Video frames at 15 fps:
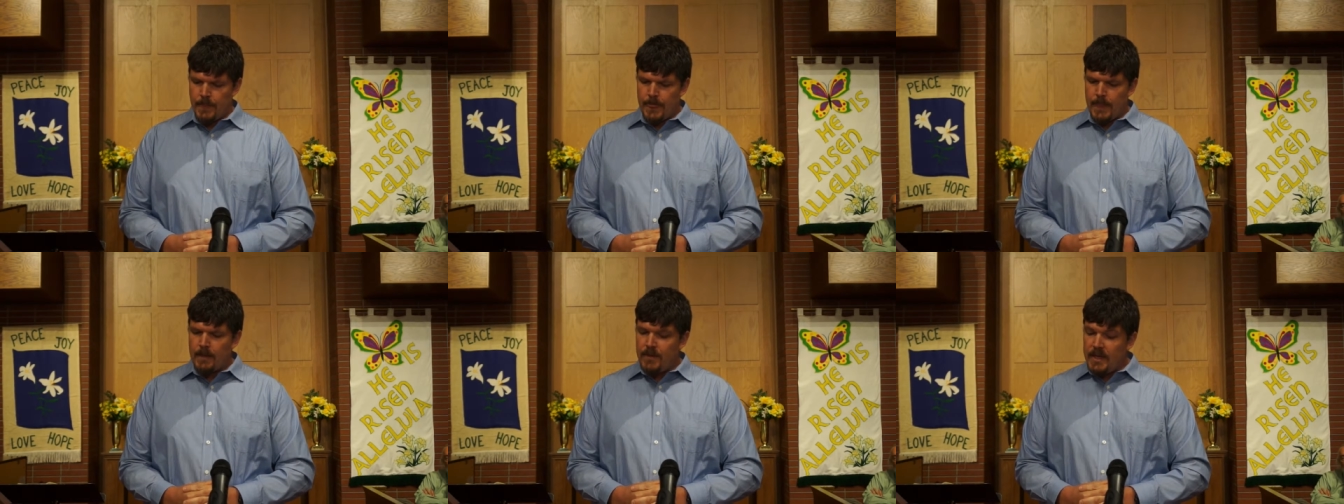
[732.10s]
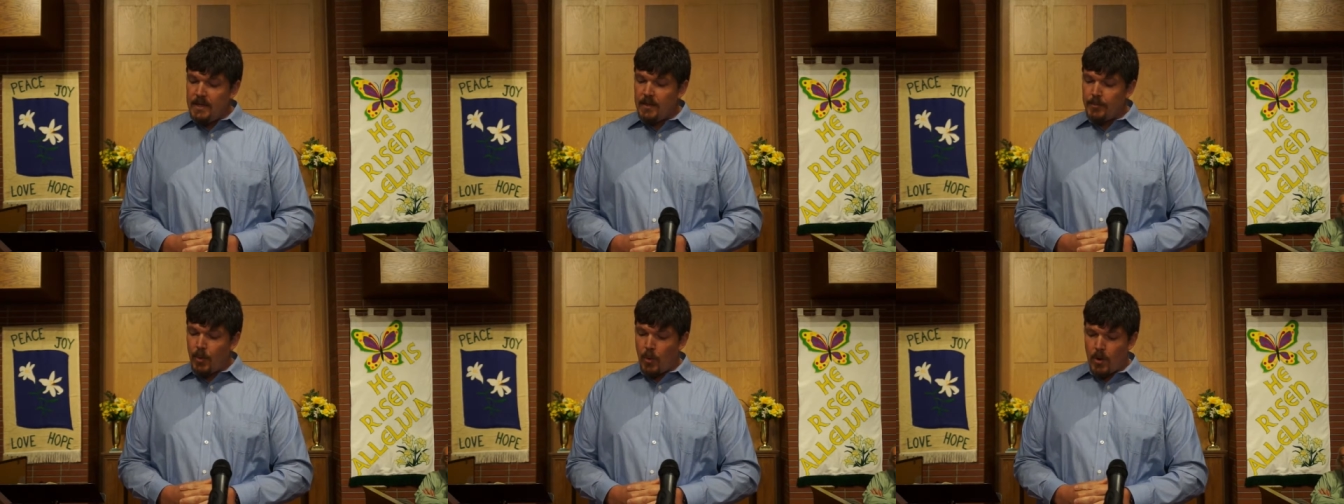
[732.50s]
Then the
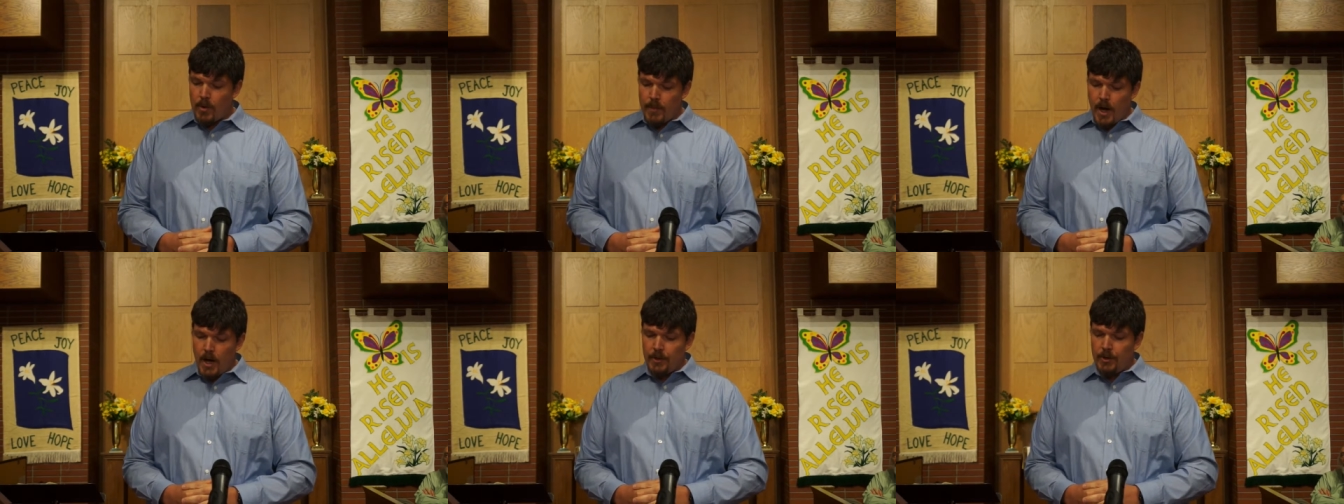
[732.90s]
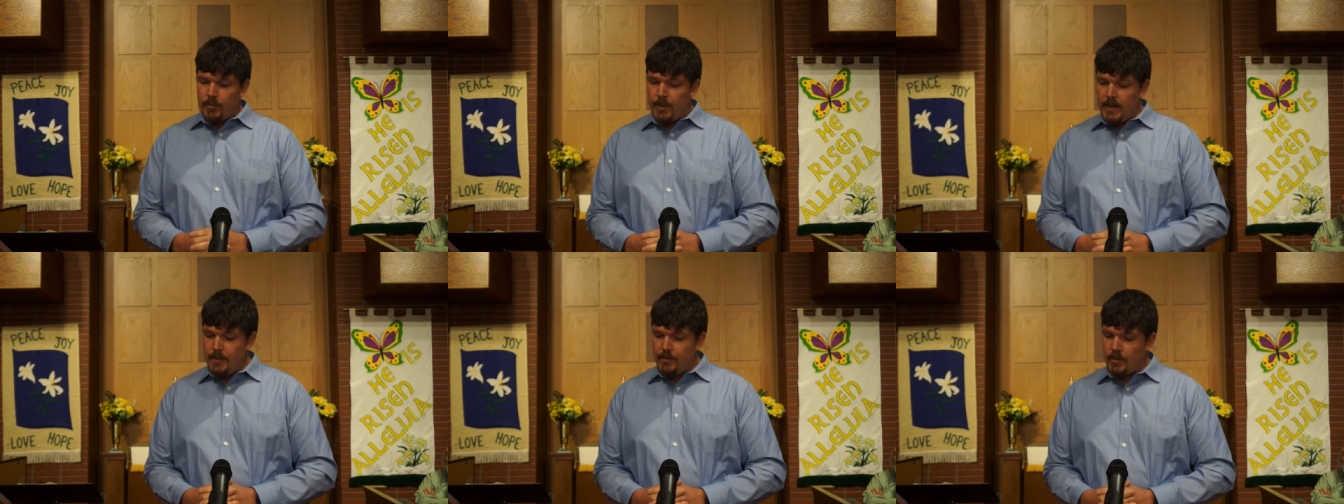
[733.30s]
poor among your
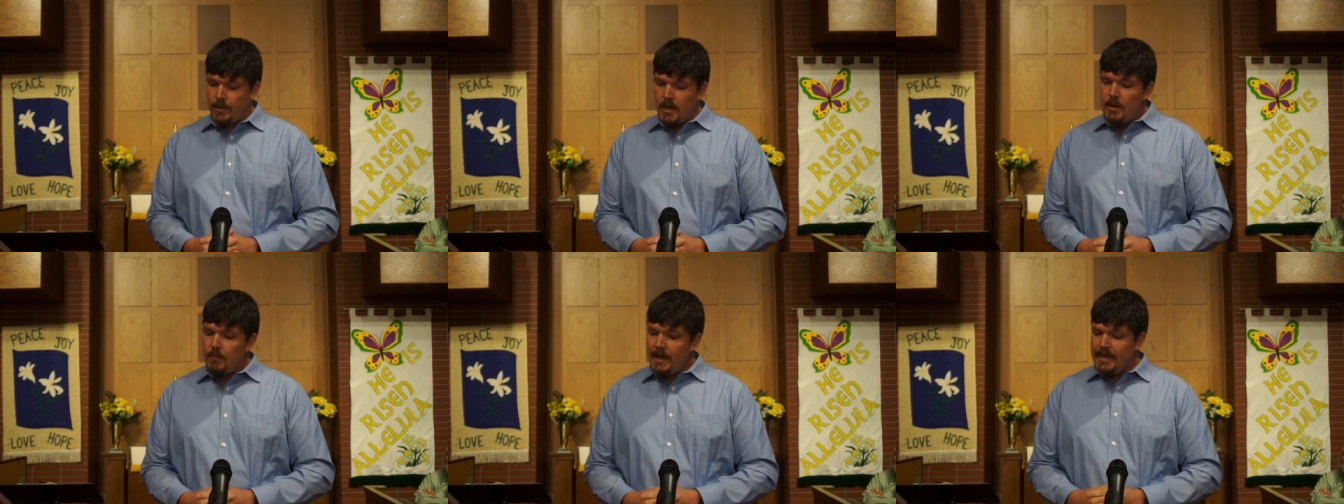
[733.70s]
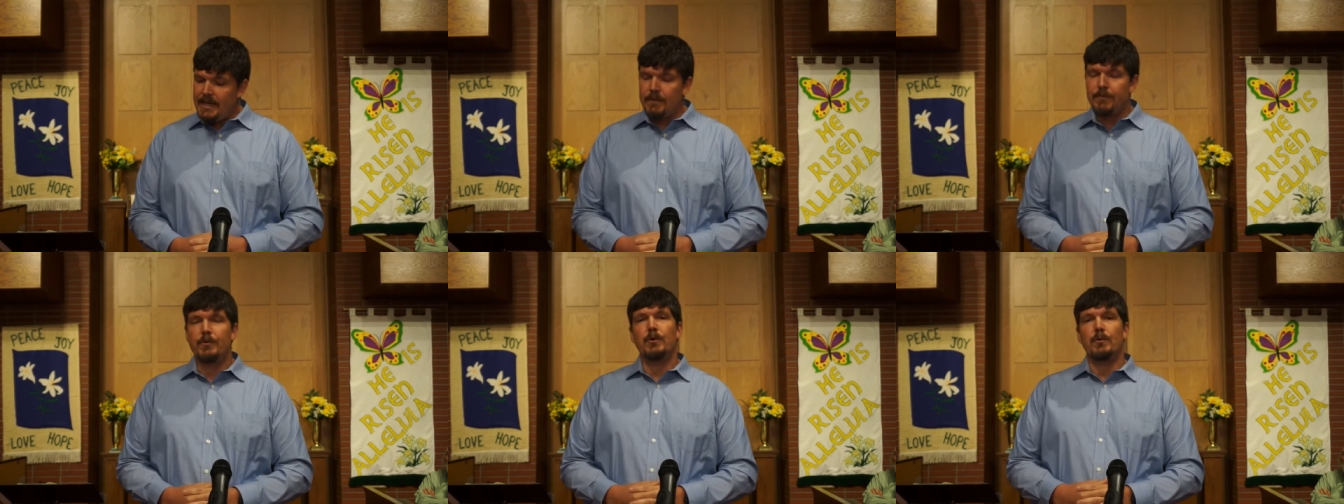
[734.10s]
people may get
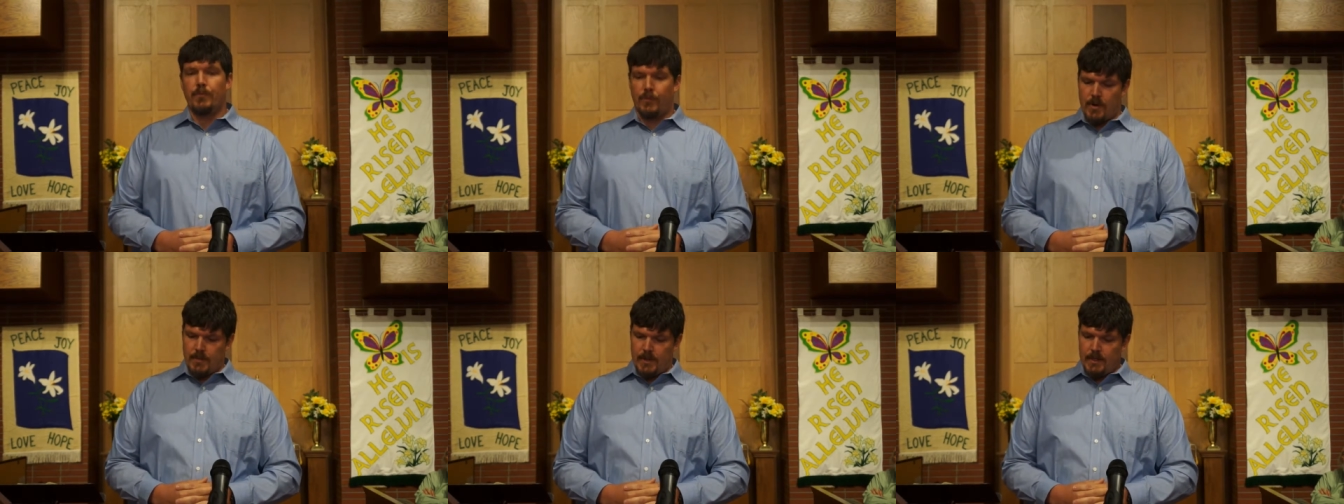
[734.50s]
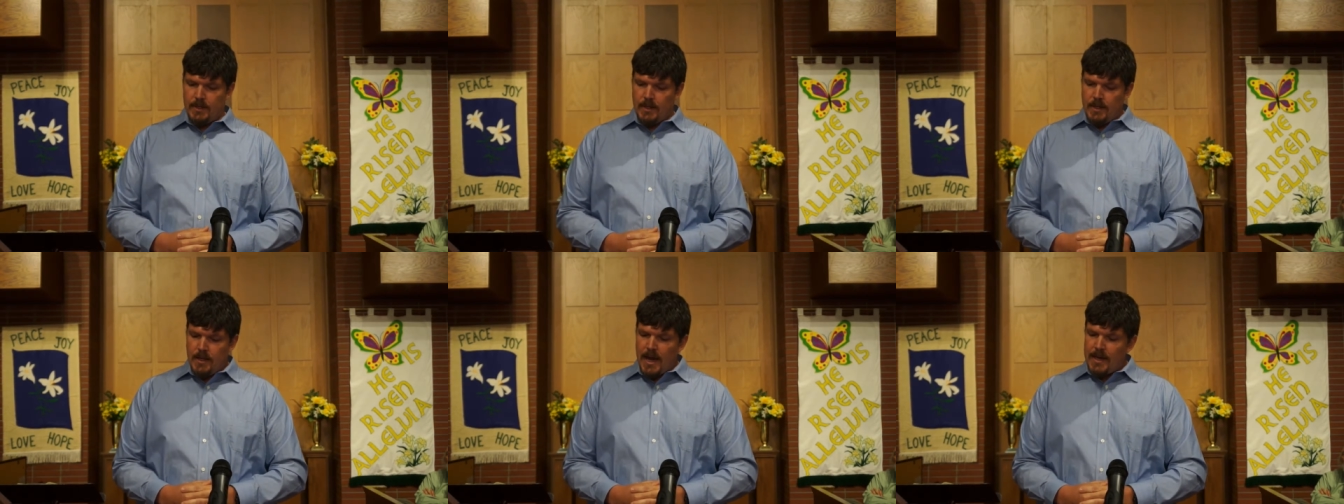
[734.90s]
food from it,
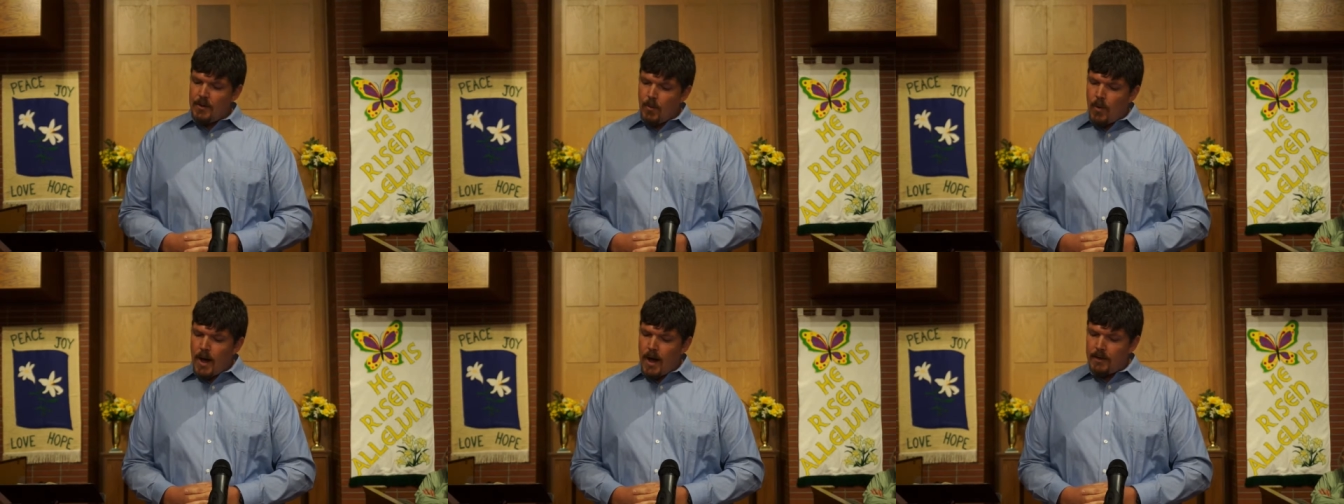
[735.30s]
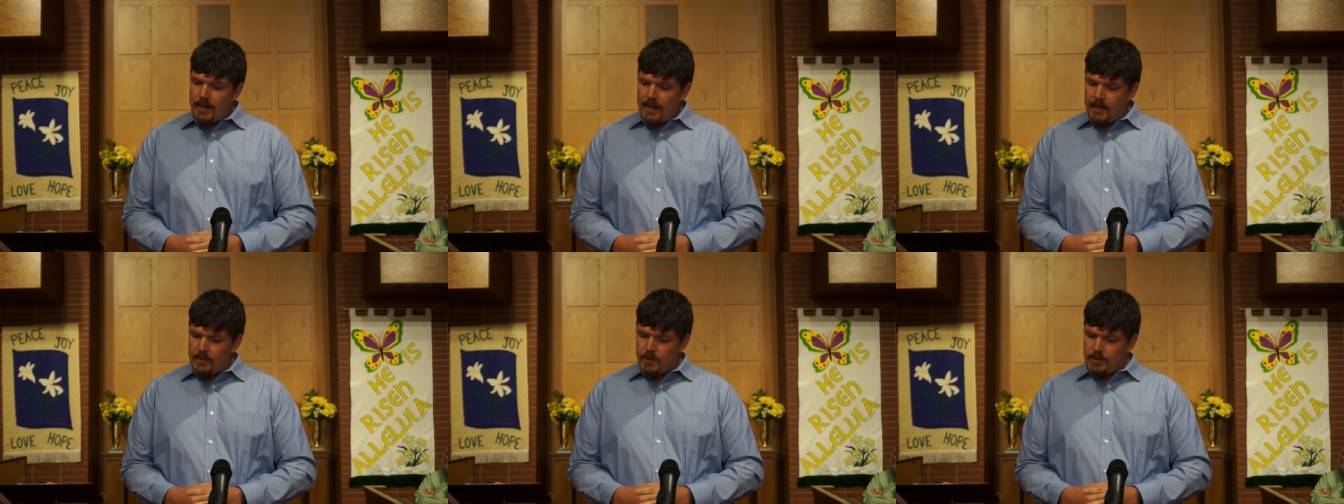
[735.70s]
and the wild
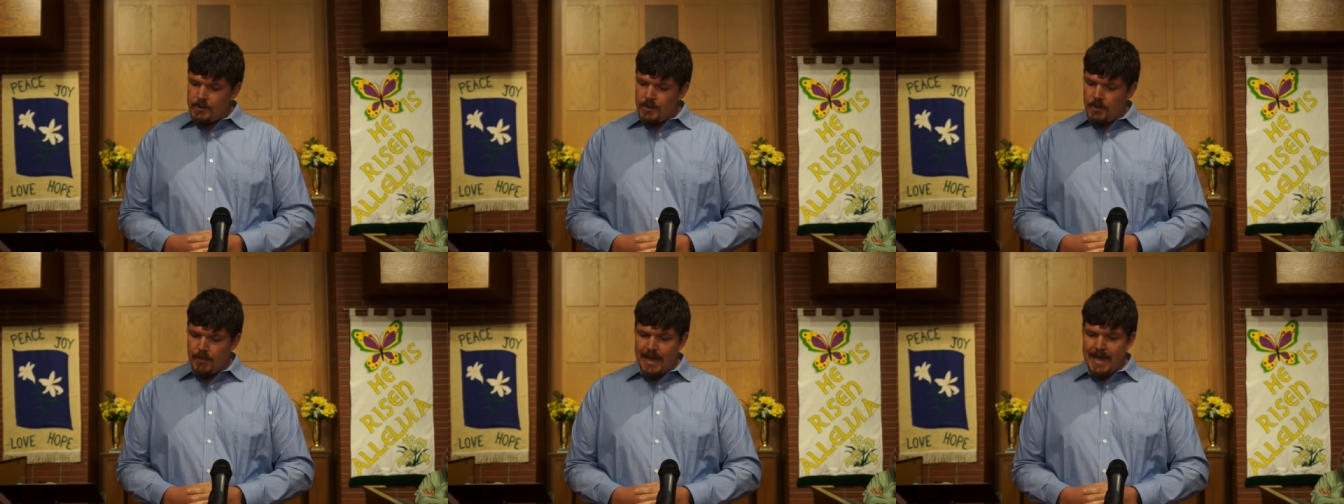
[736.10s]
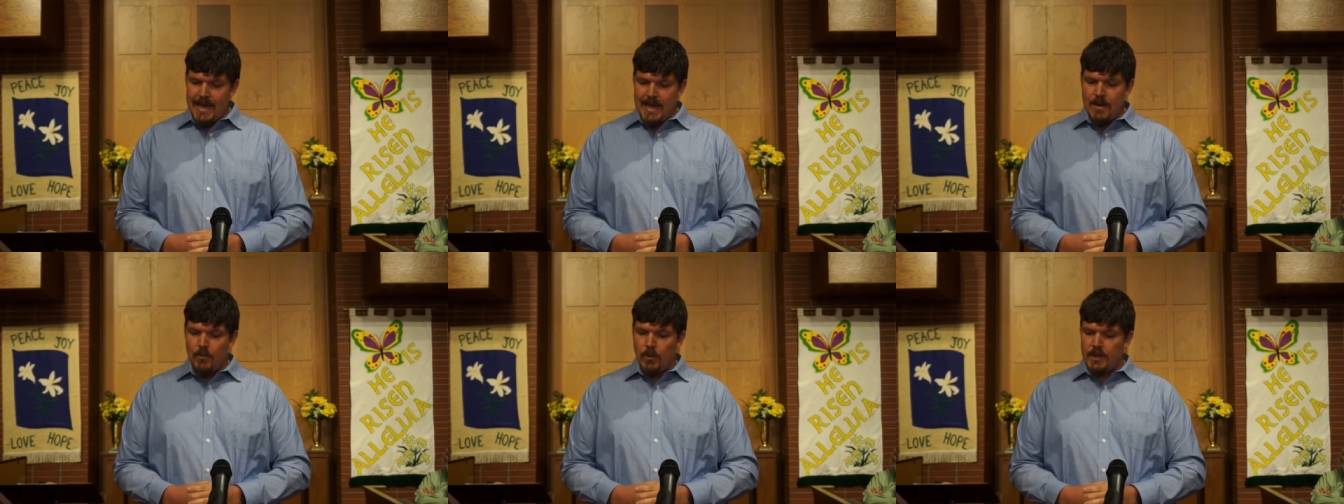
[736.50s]
animals may
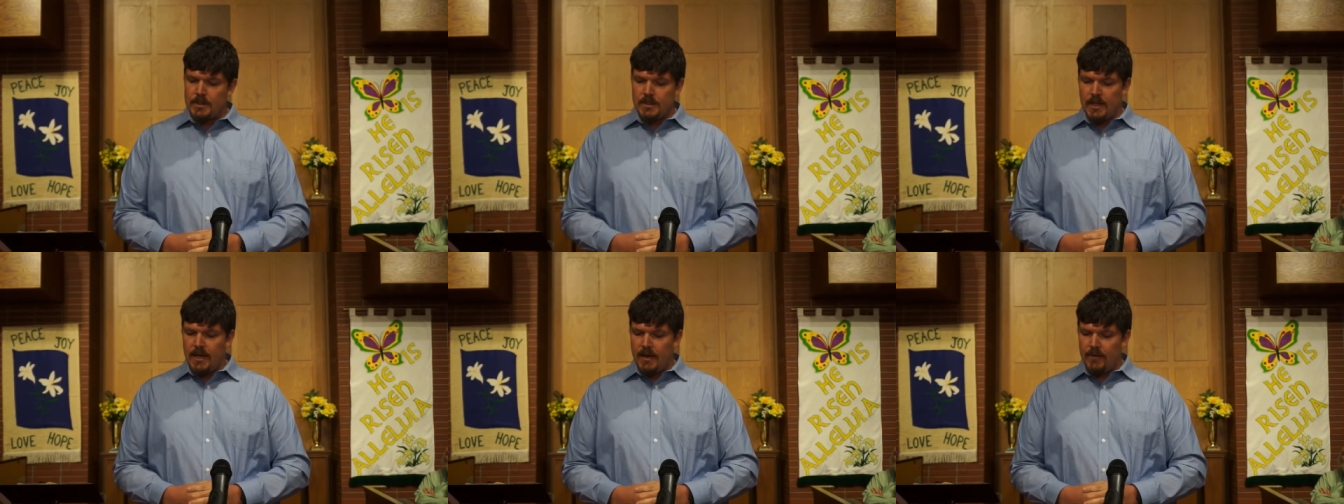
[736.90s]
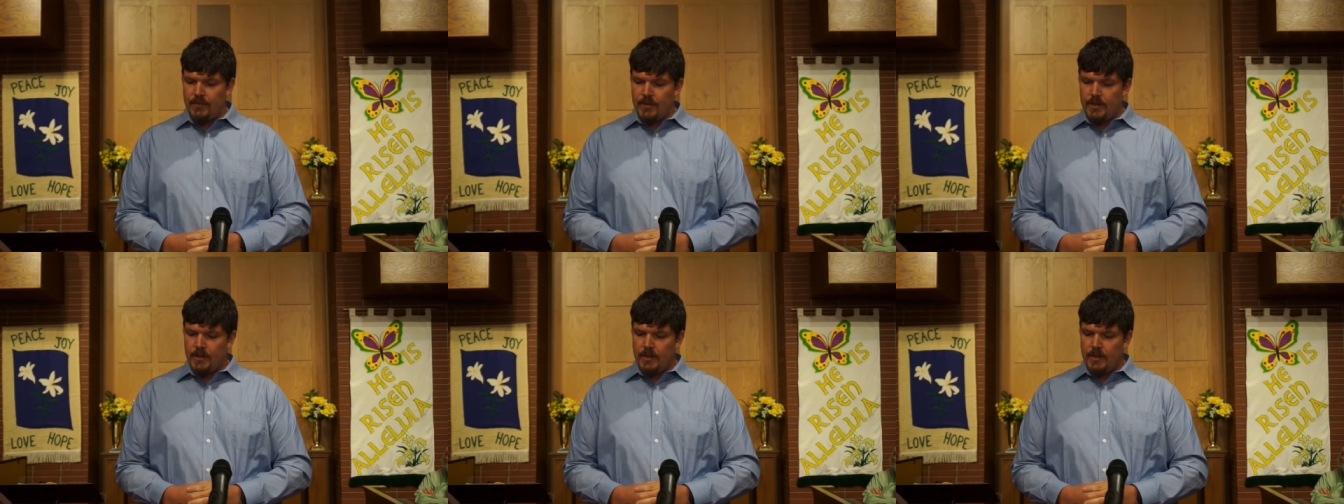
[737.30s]
eat what is left.